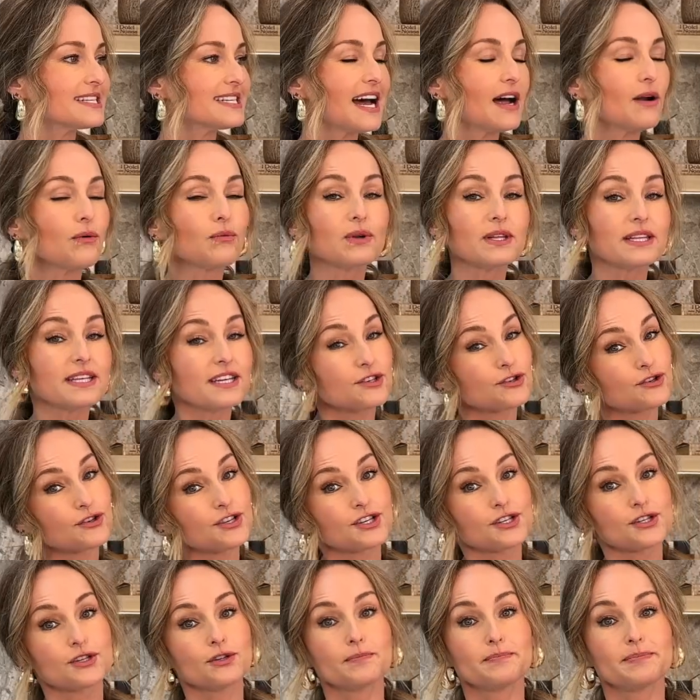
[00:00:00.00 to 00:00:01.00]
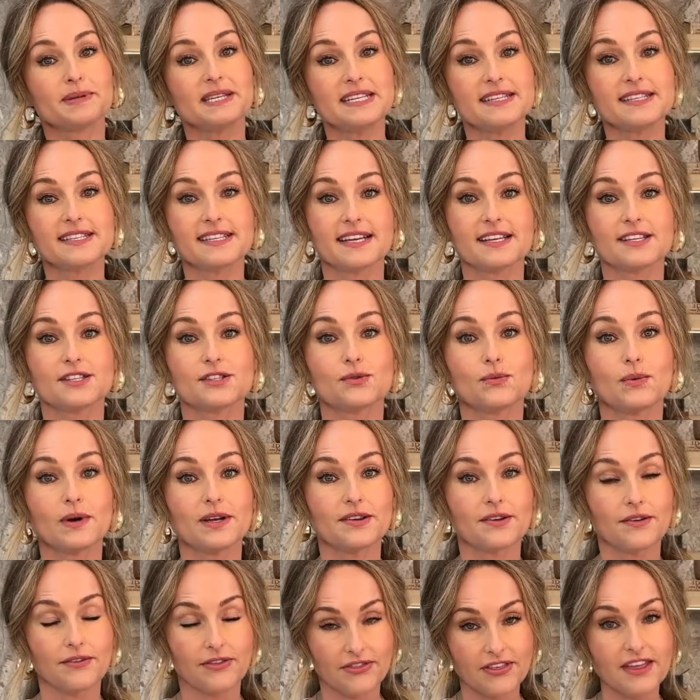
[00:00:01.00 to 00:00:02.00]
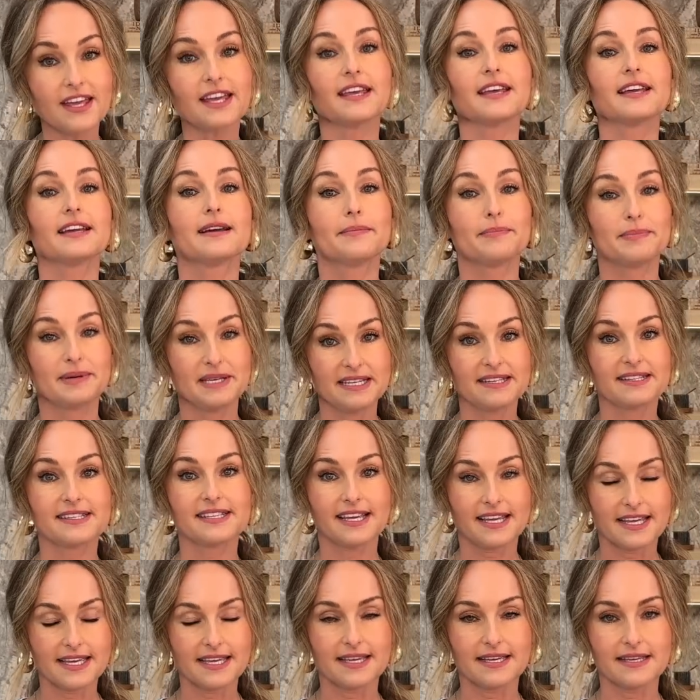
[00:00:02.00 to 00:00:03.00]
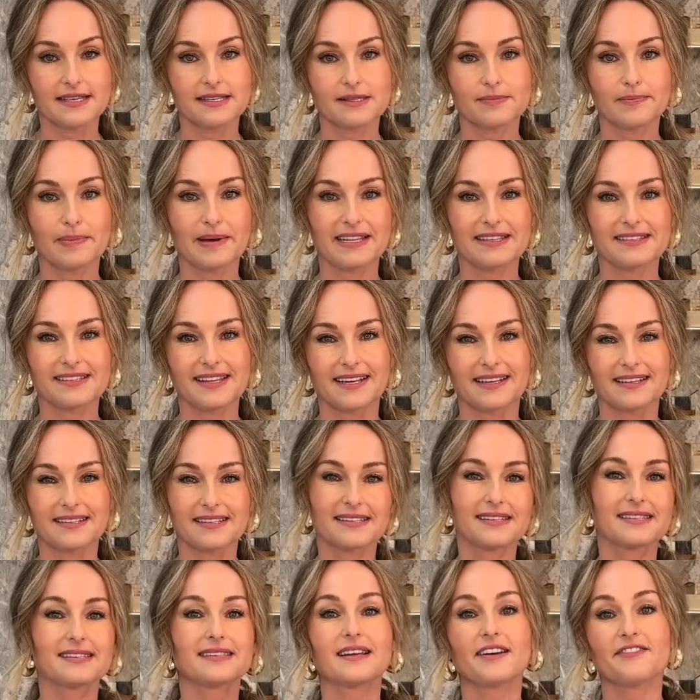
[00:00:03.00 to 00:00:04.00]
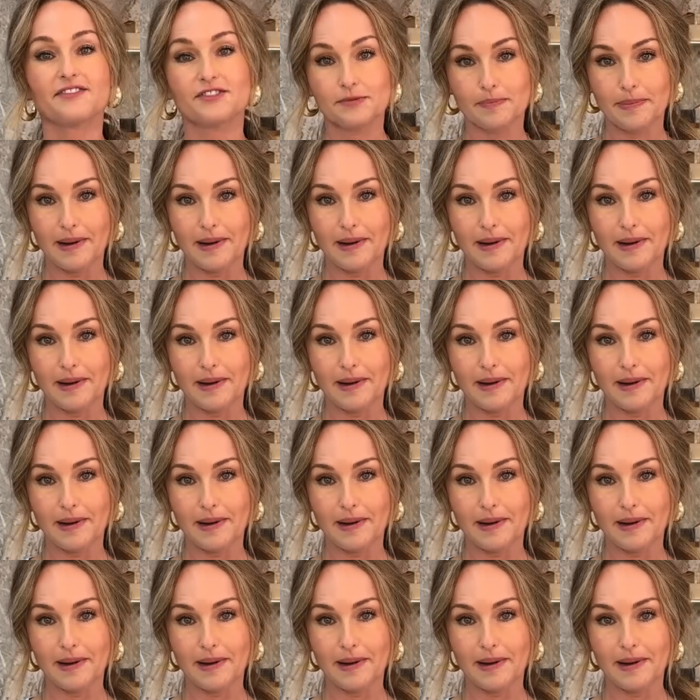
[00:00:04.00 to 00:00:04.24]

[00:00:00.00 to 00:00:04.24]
not really a traditional pizza as to what you're thinking a pizza is, but it's like a stuffed